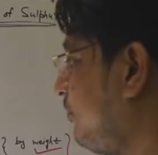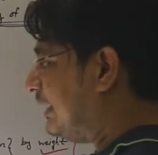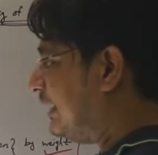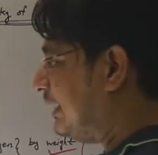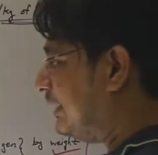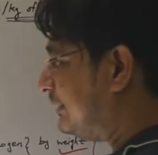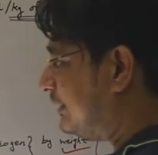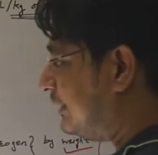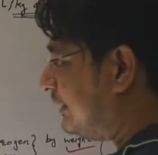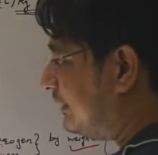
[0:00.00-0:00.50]

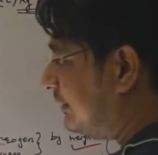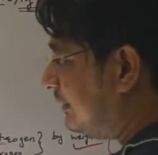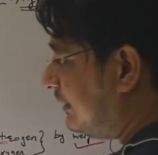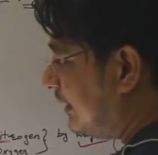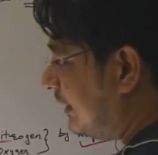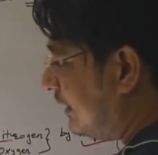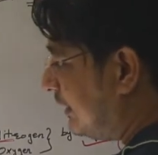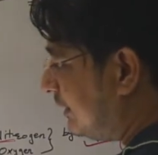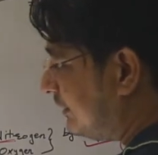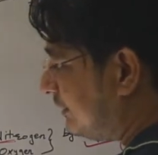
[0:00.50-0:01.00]
And
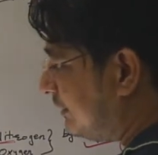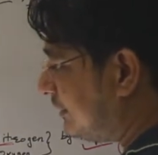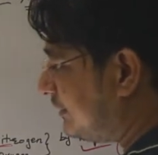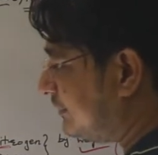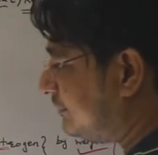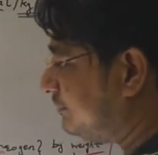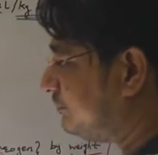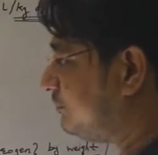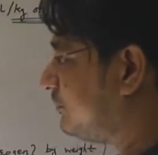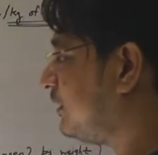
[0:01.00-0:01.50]
the
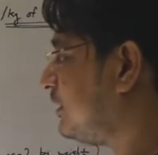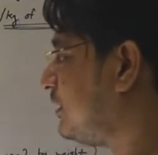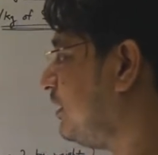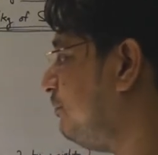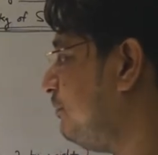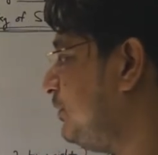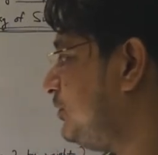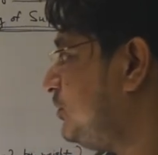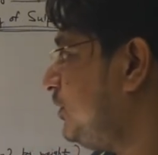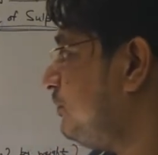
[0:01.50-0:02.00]
another
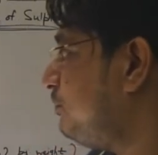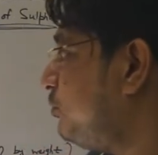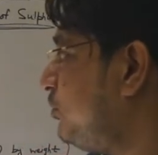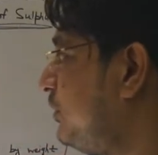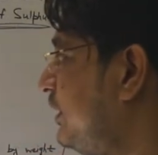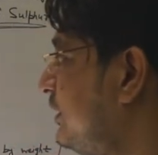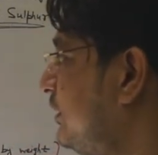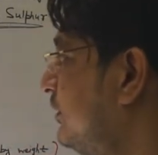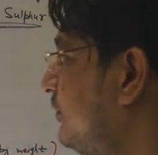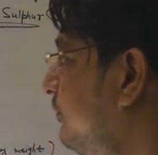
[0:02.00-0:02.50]
combustion
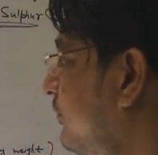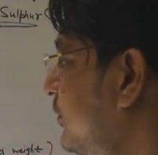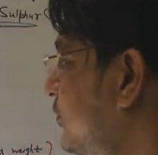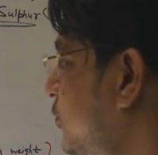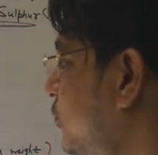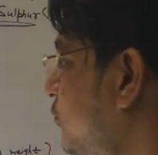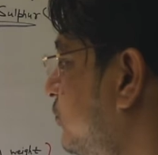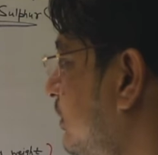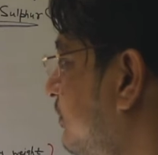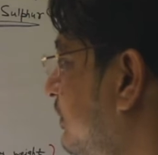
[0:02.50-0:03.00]
product which
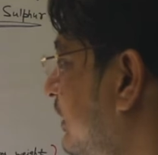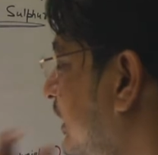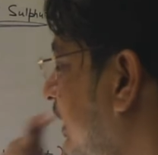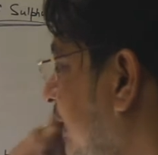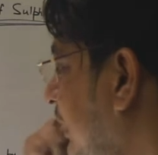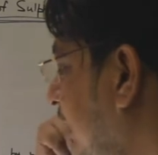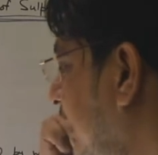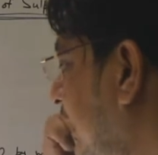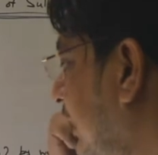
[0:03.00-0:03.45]
you will be